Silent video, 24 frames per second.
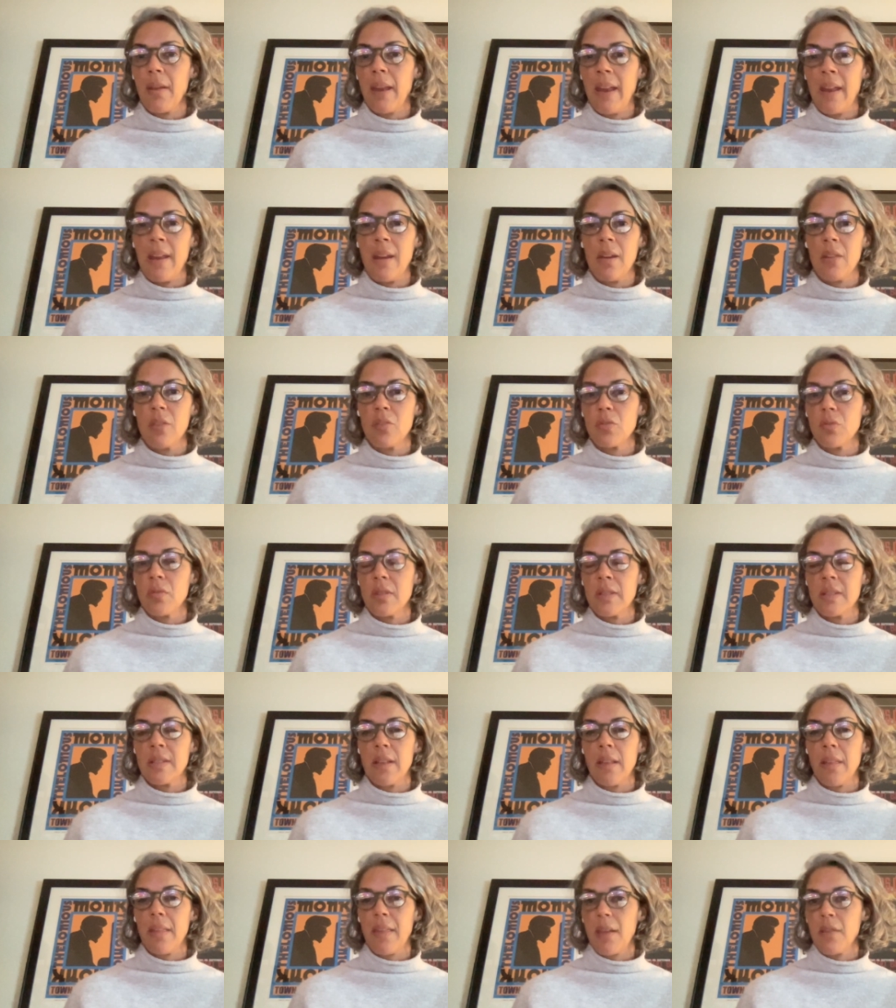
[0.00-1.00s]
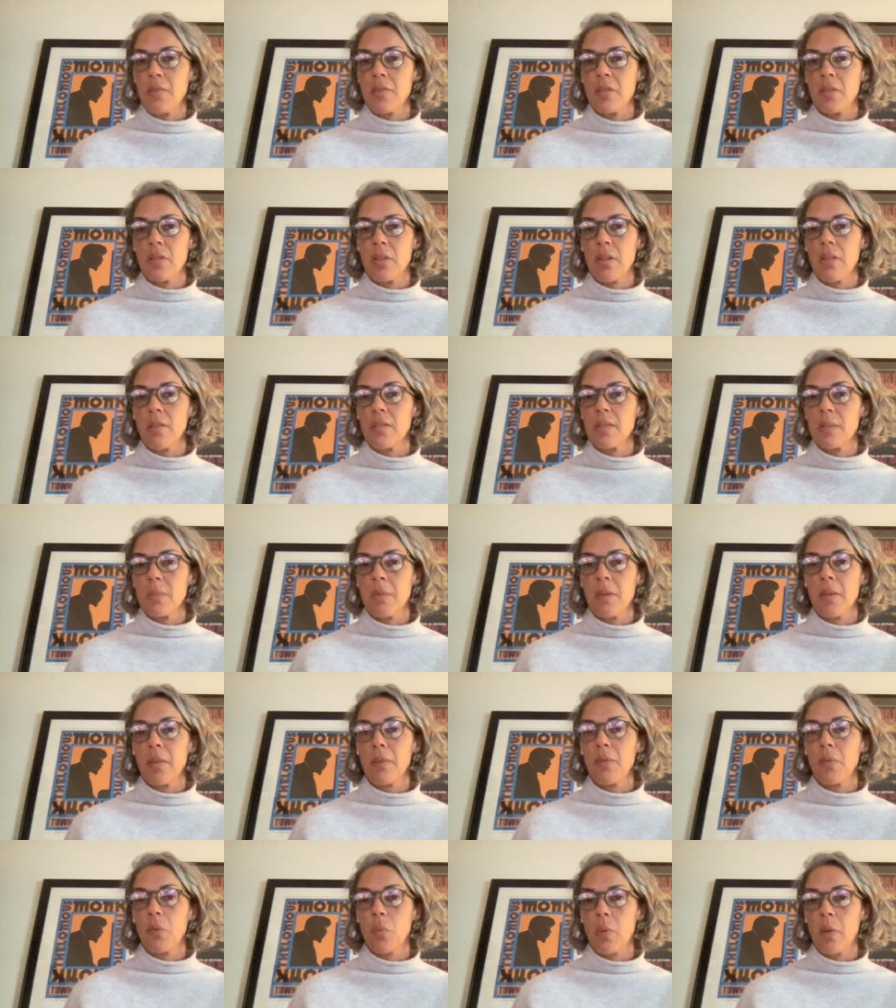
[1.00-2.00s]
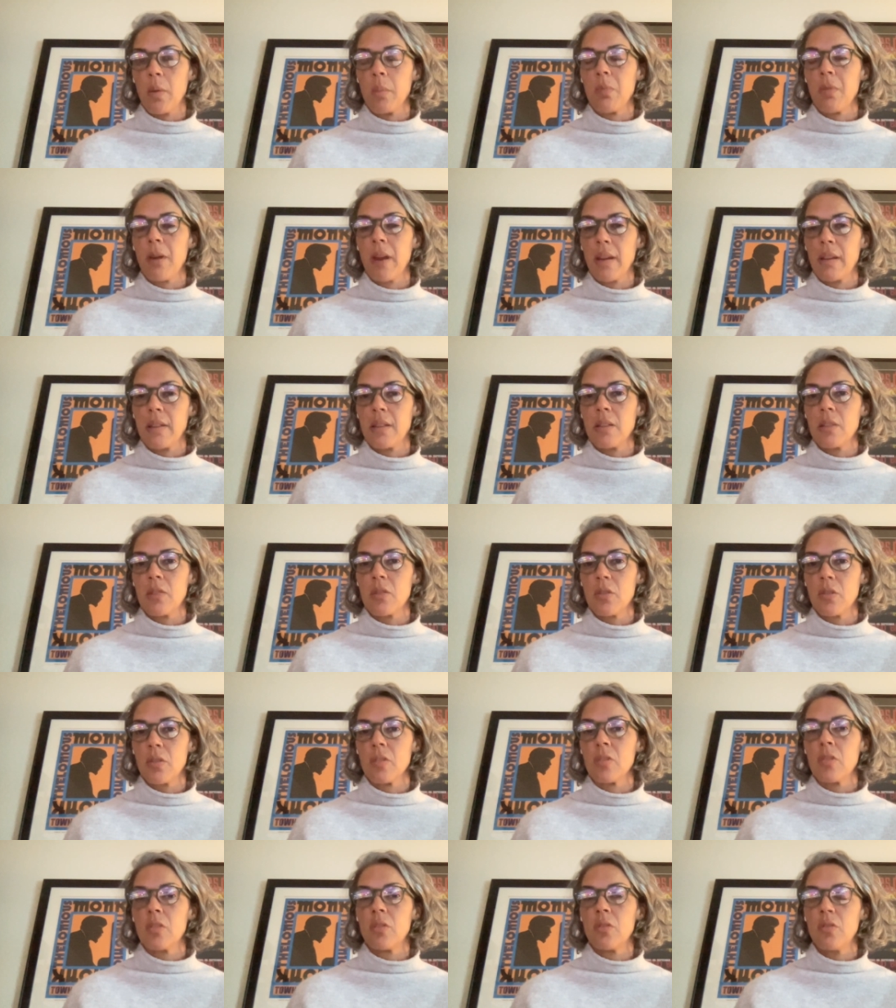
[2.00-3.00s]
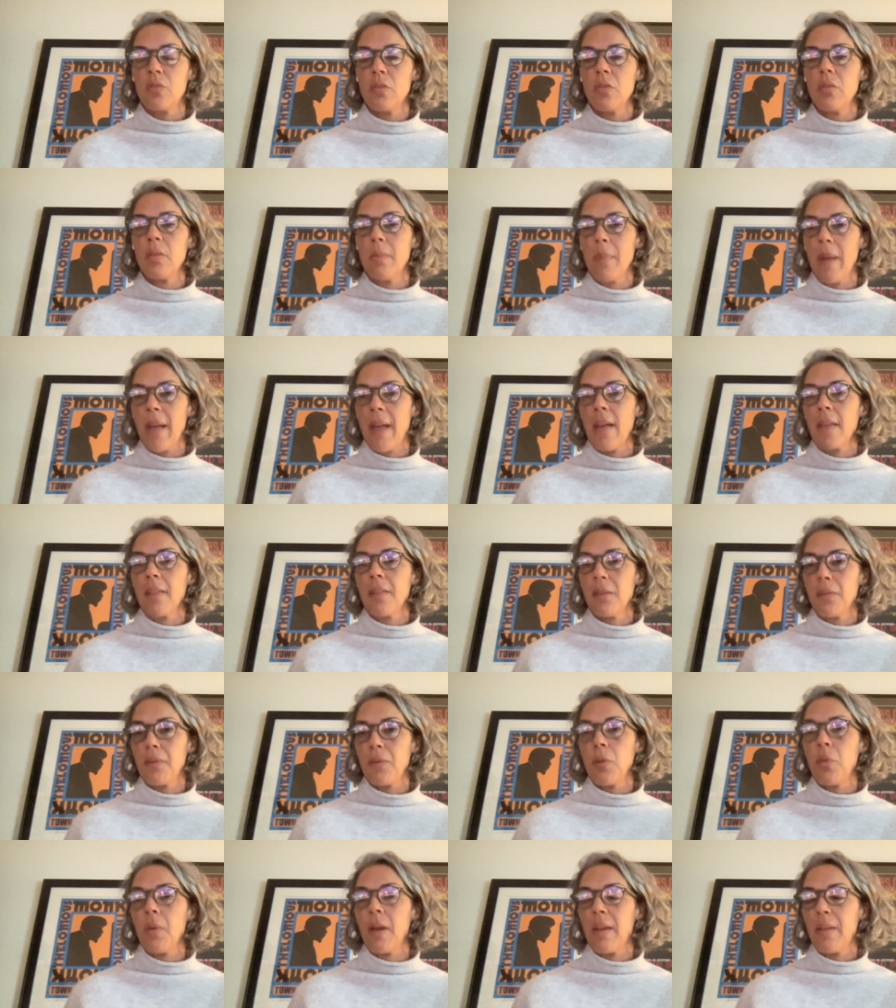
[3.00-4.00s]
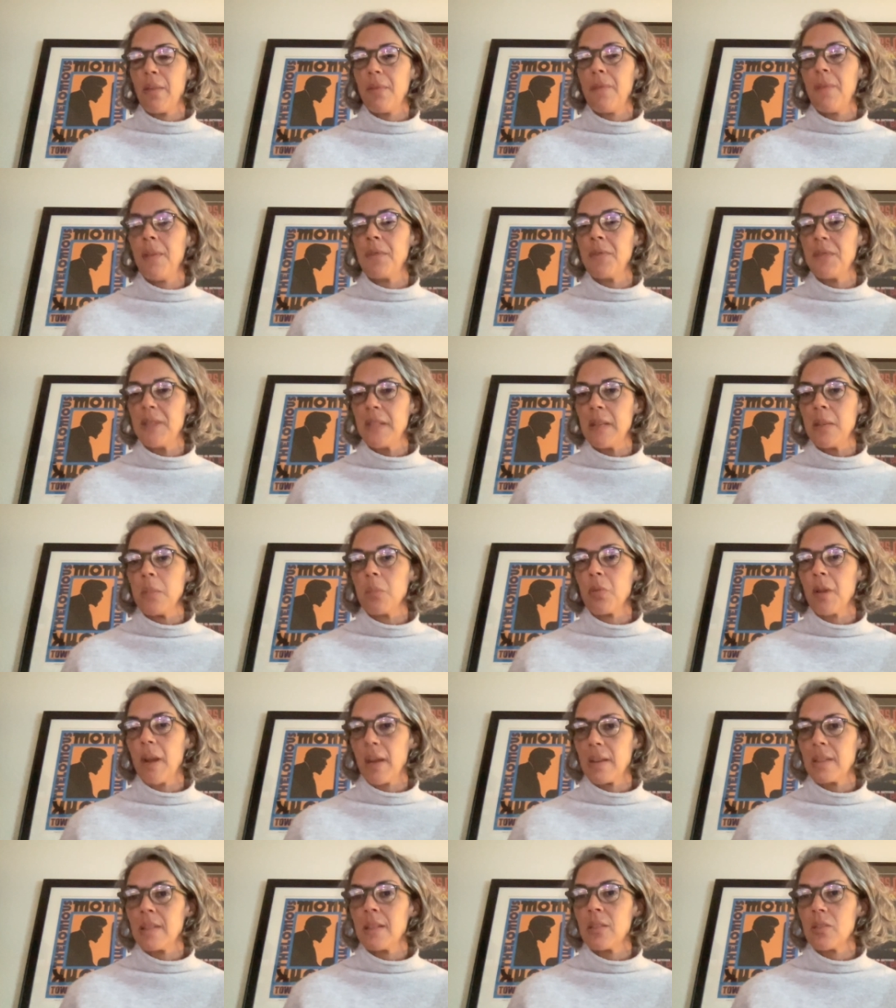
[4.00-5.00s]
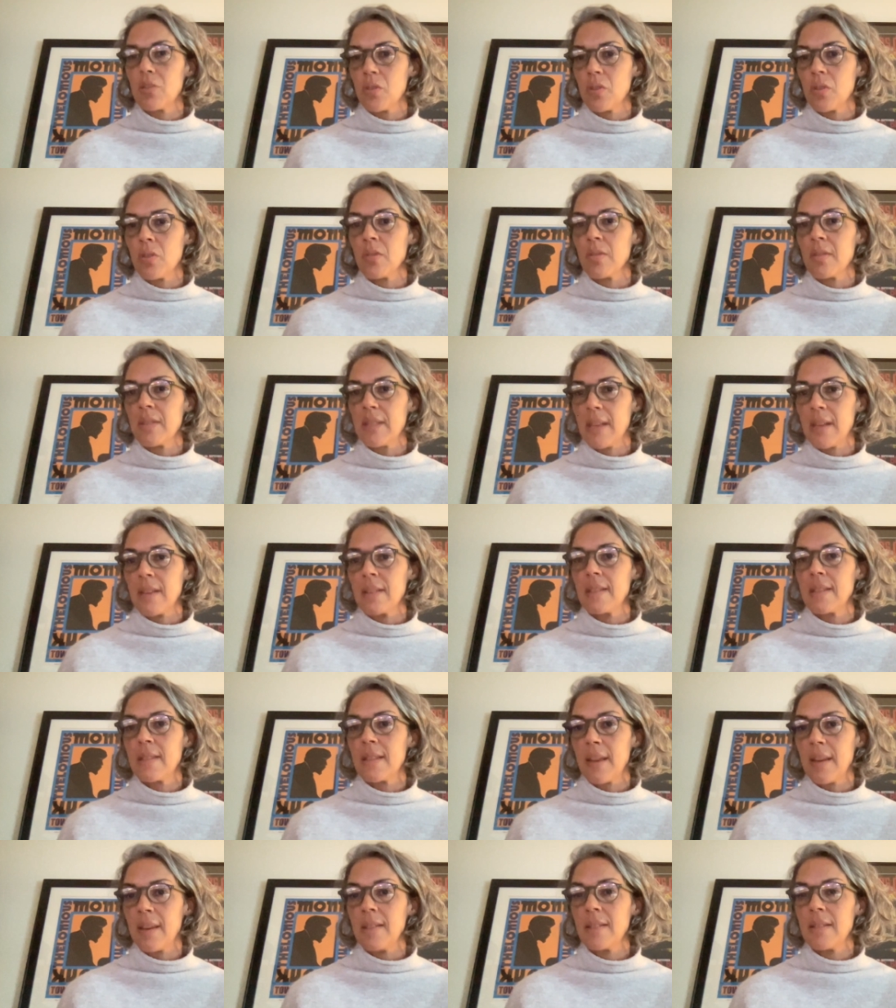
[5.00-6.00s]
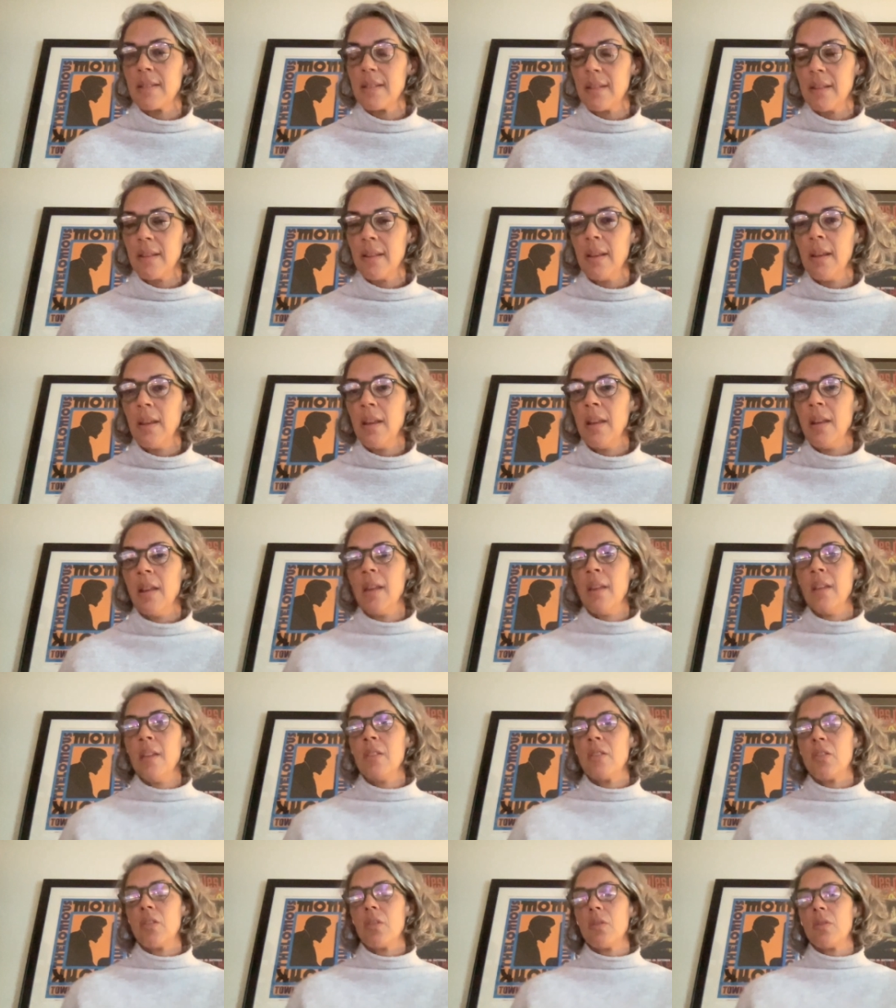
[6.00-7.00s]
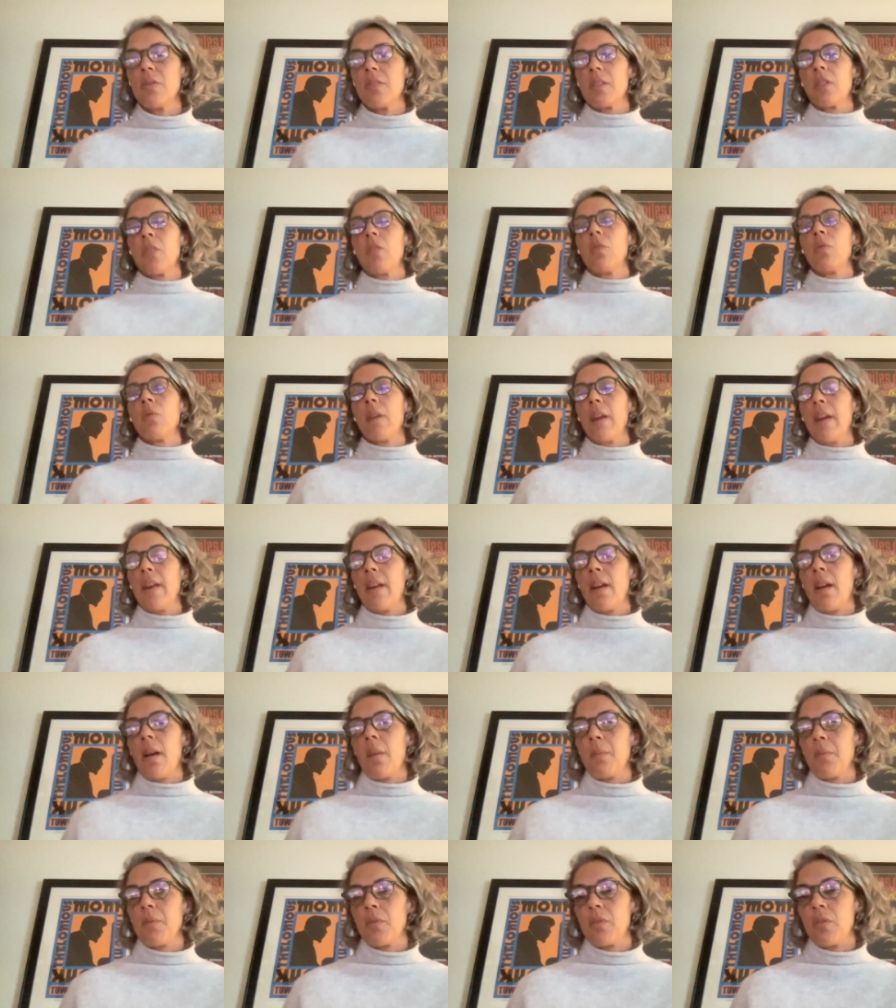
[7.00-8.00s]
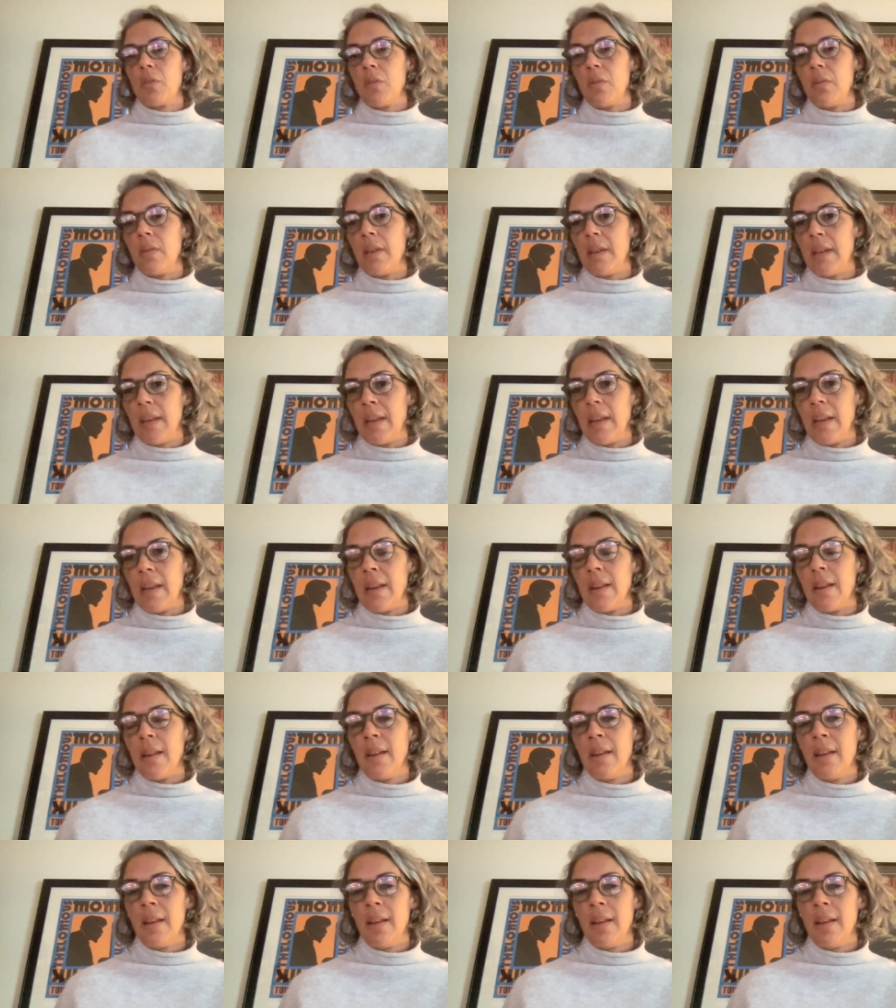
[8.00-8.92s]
$800 to $1,000 a month for one practitioner. So do the math if you had 15 practitioners at a site. So it's a great opportunity.